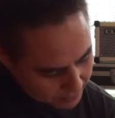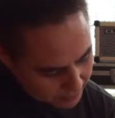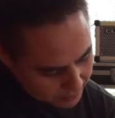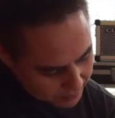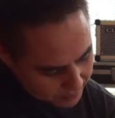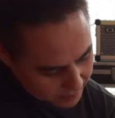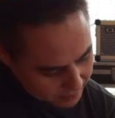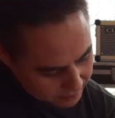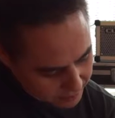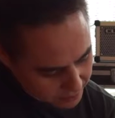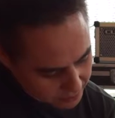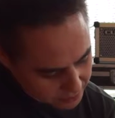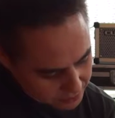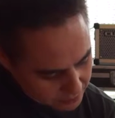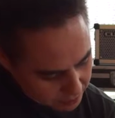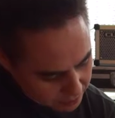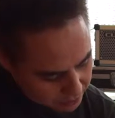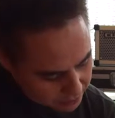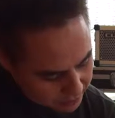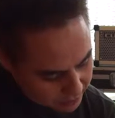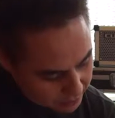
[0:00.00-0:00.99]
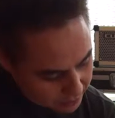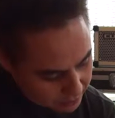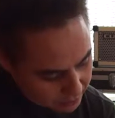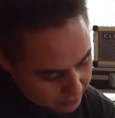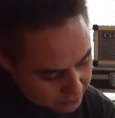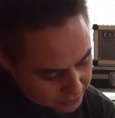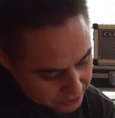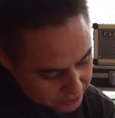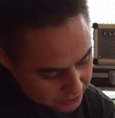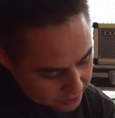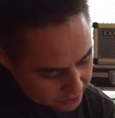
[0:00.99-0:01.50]
if you're looking at
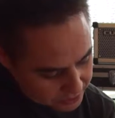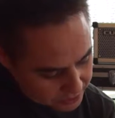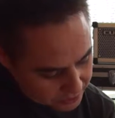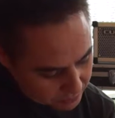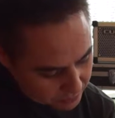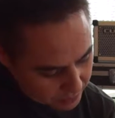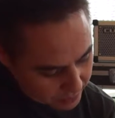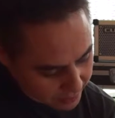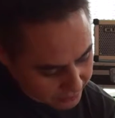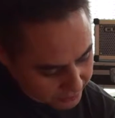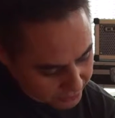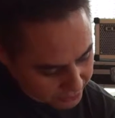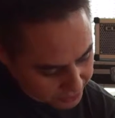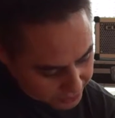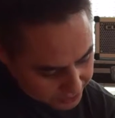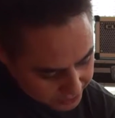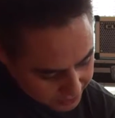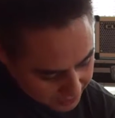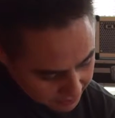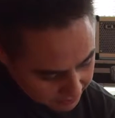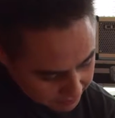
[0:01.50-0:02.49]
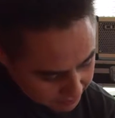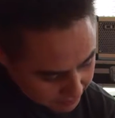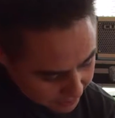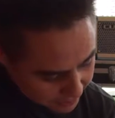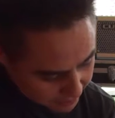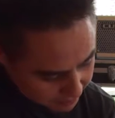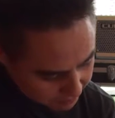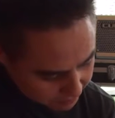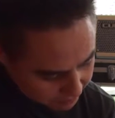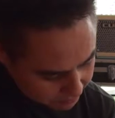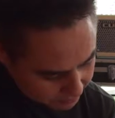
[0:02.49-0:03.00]
those notes in relation to D
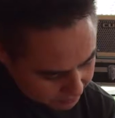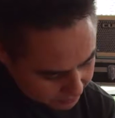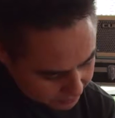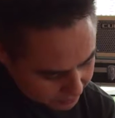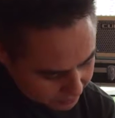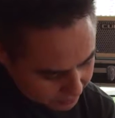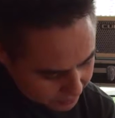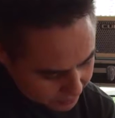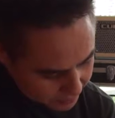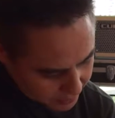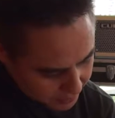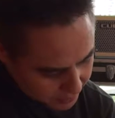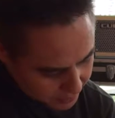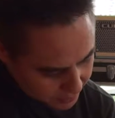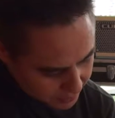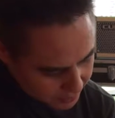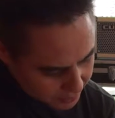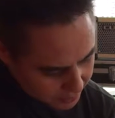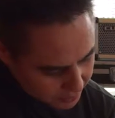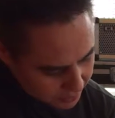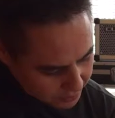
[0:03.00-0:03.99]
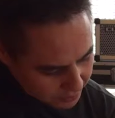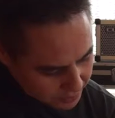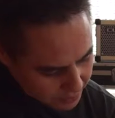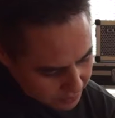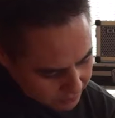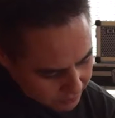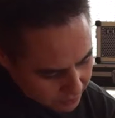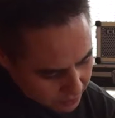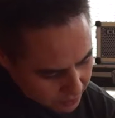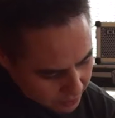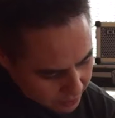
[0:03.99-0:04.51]
flat,
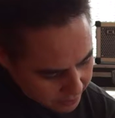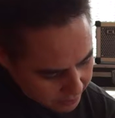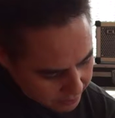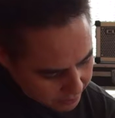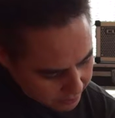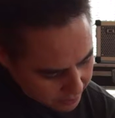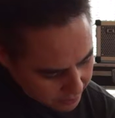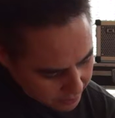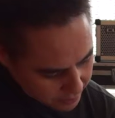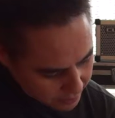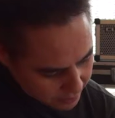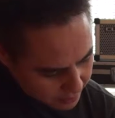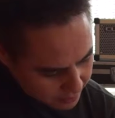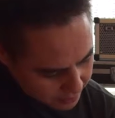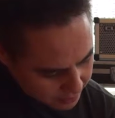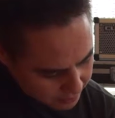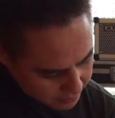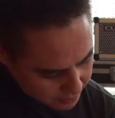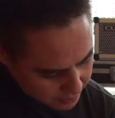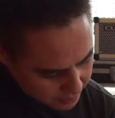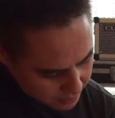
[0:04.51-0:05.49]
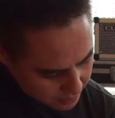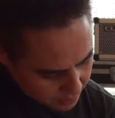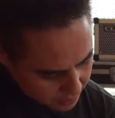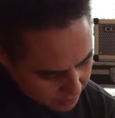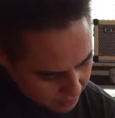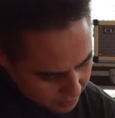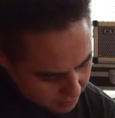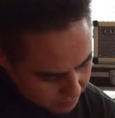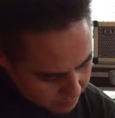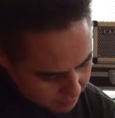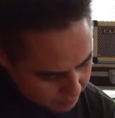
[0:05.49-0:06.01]
you've got
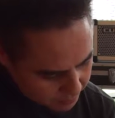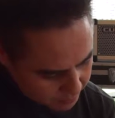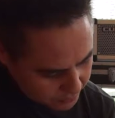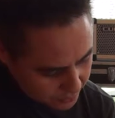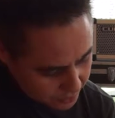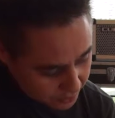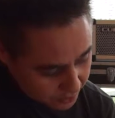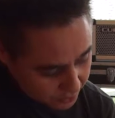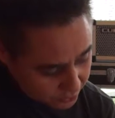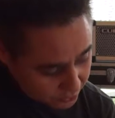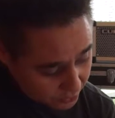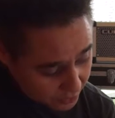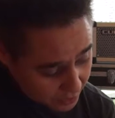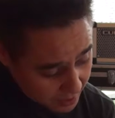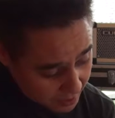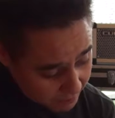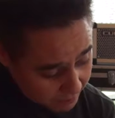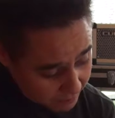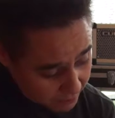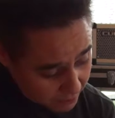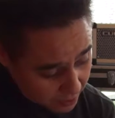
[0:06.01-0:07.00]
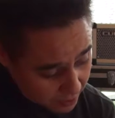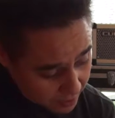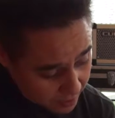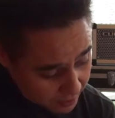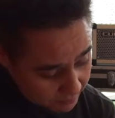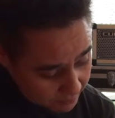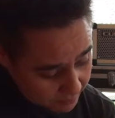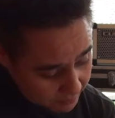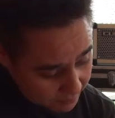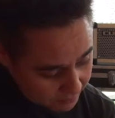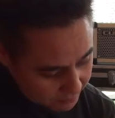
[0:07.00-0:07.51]
the sharp
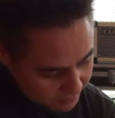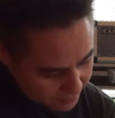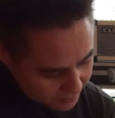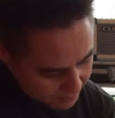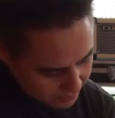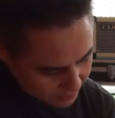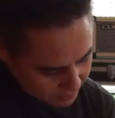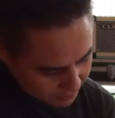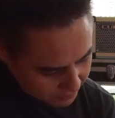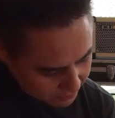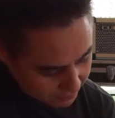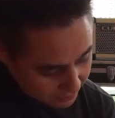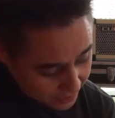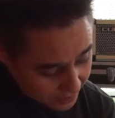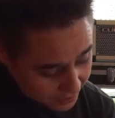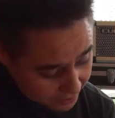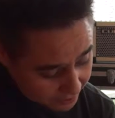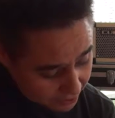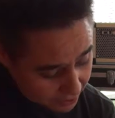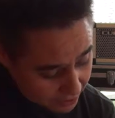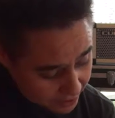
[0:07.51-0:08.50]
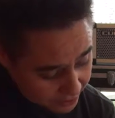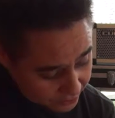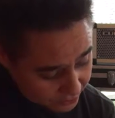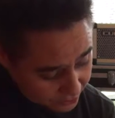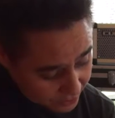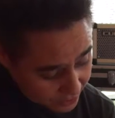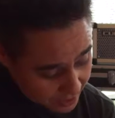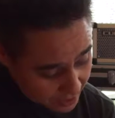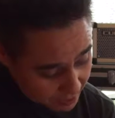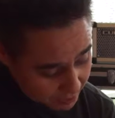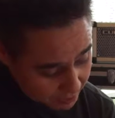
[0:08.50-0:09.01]
5, flat 9,
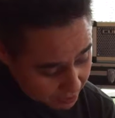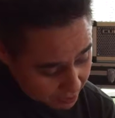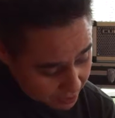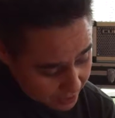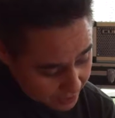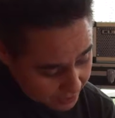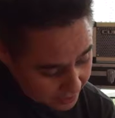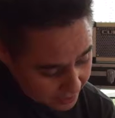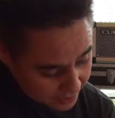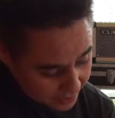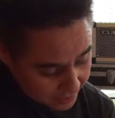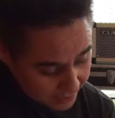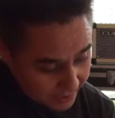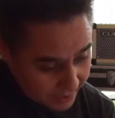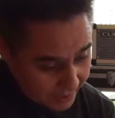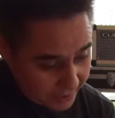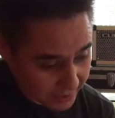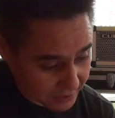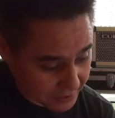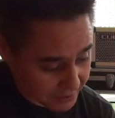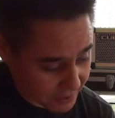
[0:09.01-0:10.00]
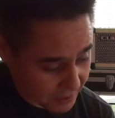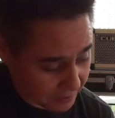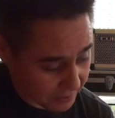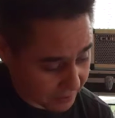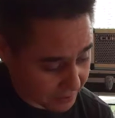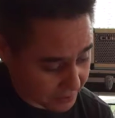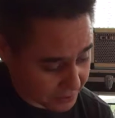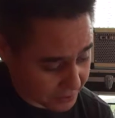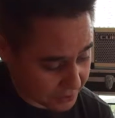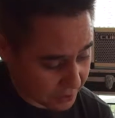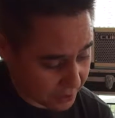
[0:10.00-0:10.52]
sharp 9, and
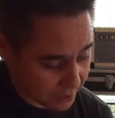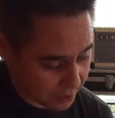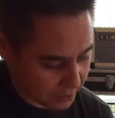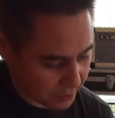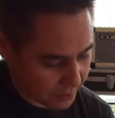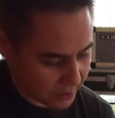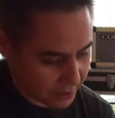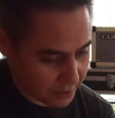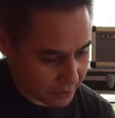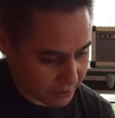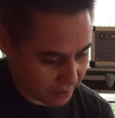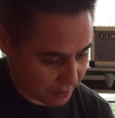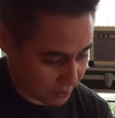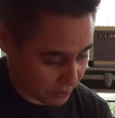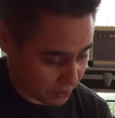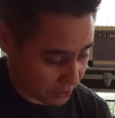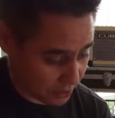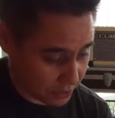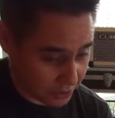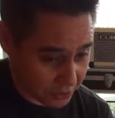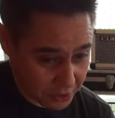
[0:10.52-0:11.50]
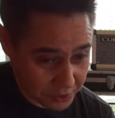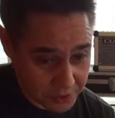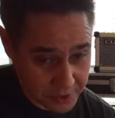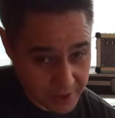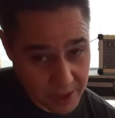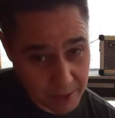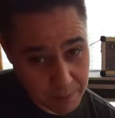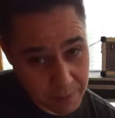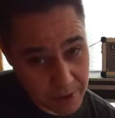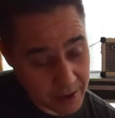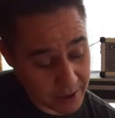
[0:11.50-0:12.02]
7th. So you could use
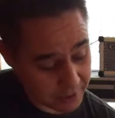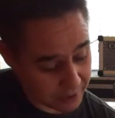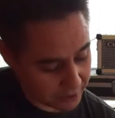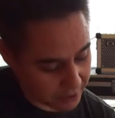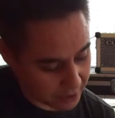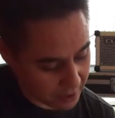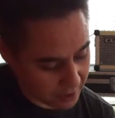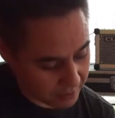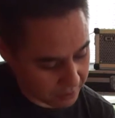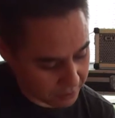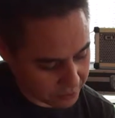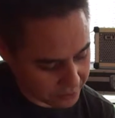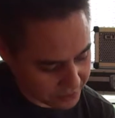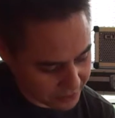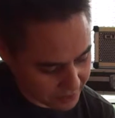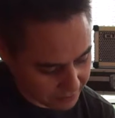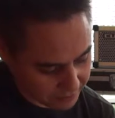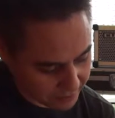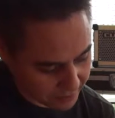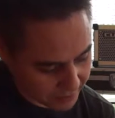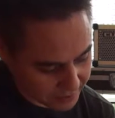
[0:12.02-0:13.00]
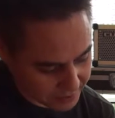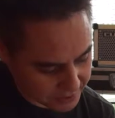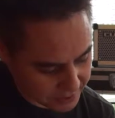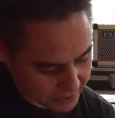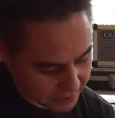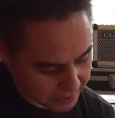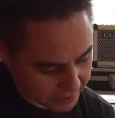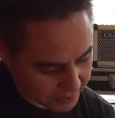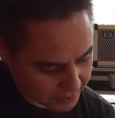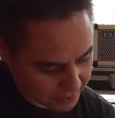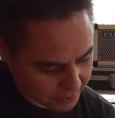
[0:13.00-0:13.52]
that pattern over a D flat
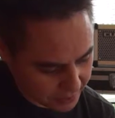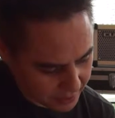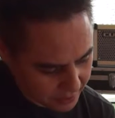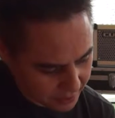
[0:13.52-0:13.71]
7,